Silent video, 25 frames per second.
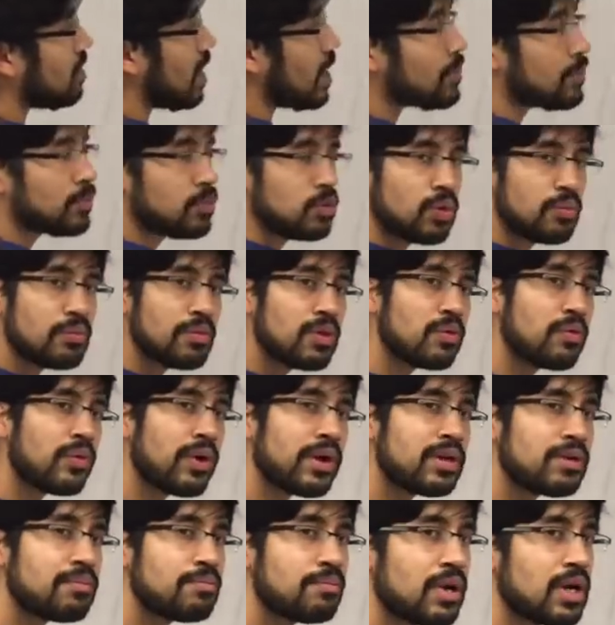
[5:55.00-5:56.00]
of abnormal
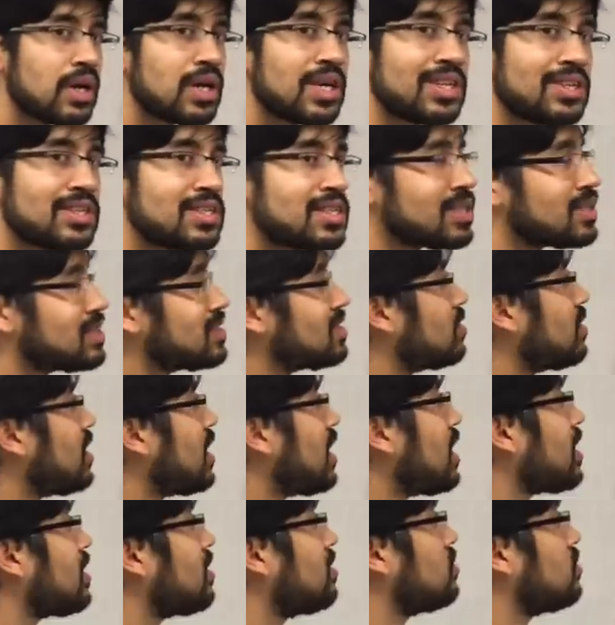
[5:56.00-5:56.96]
one, but it's just so that I